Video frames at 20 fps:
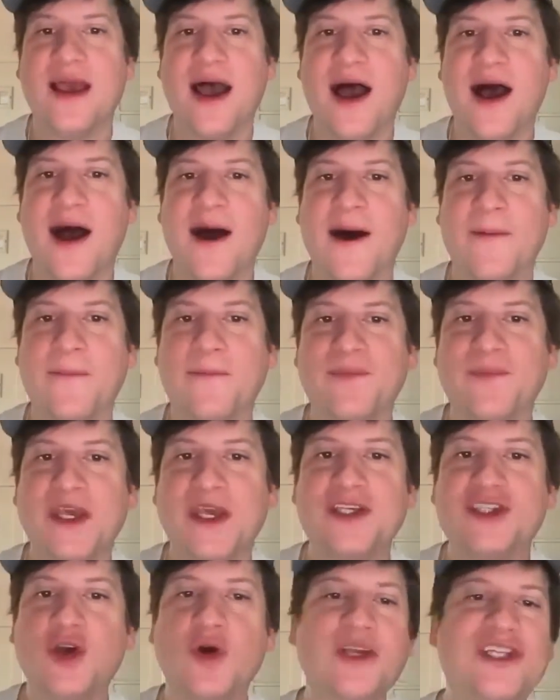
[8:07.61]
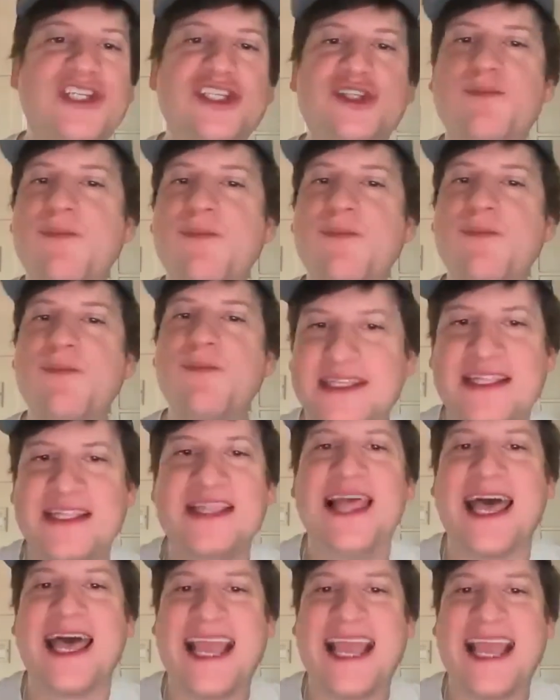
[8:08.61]
Um, so it just makes,
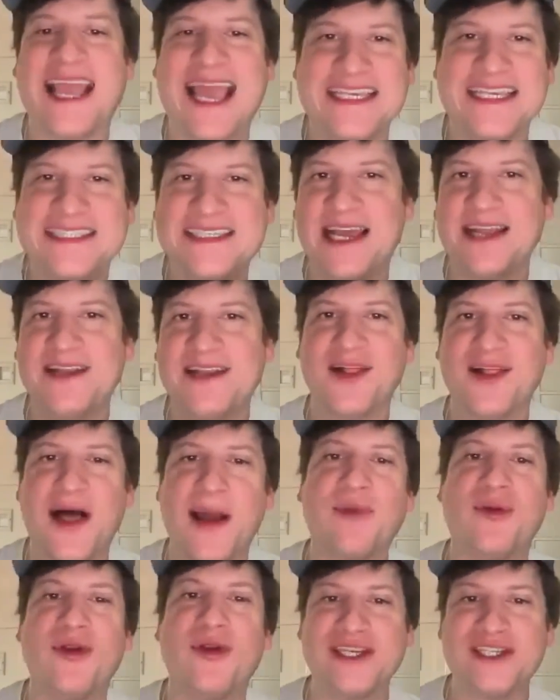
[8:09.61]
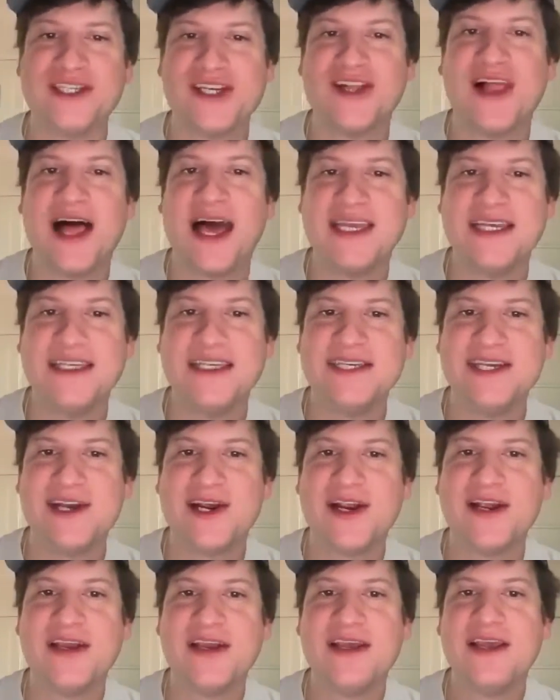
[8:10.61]
like I said, collaboration a lot
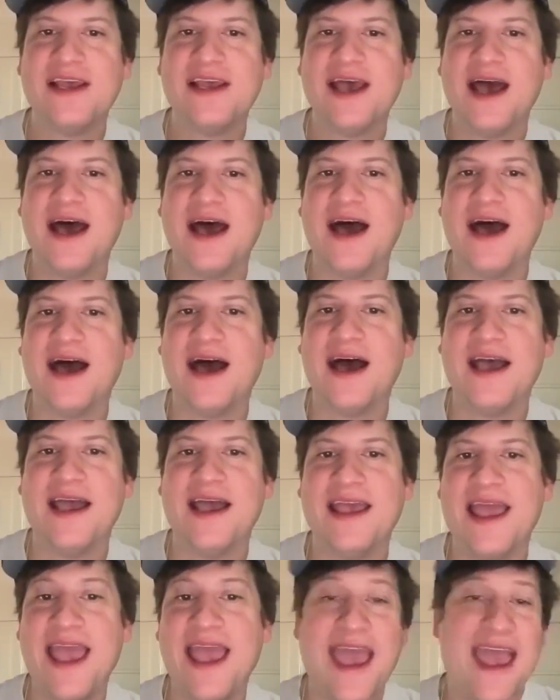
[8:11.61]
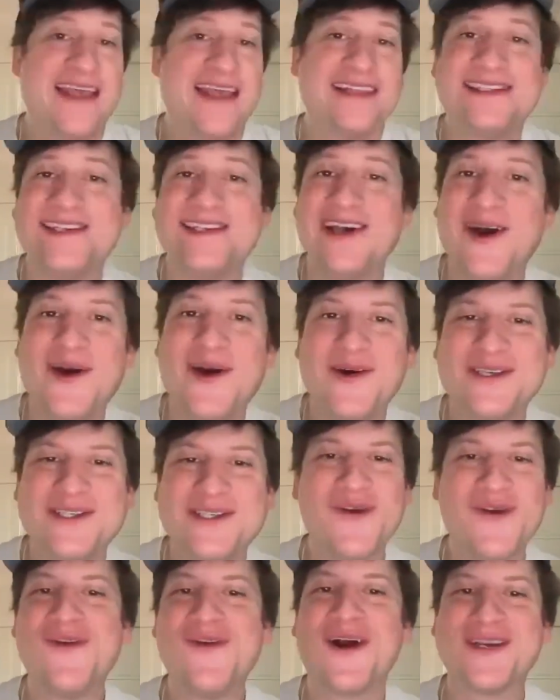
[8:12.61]
easier. Uh, and so,
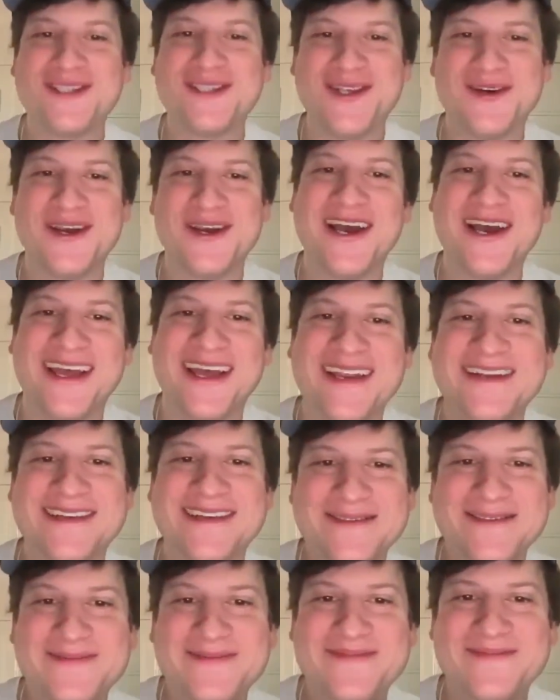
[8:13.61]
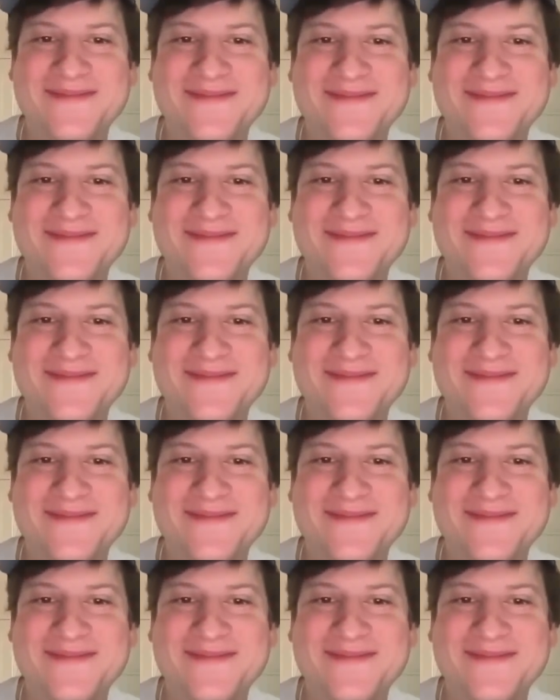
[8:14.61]
so far, so good. Yeah.